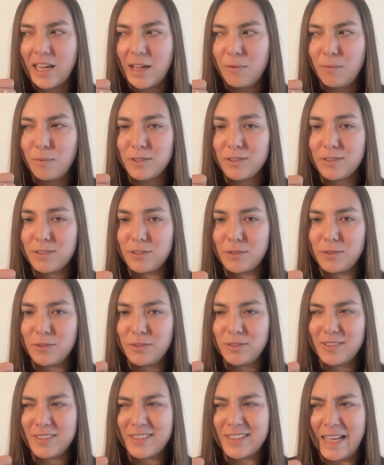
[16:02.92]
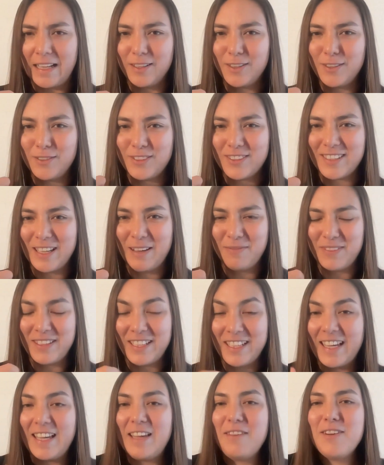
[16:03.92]
want to sell you
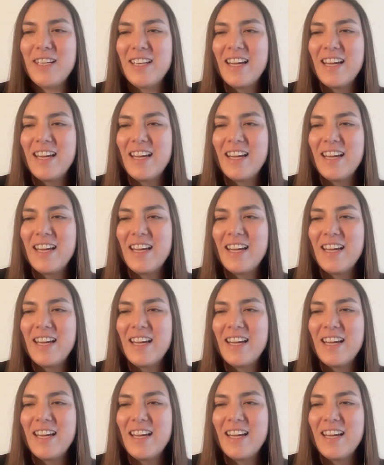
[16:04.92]
something. Even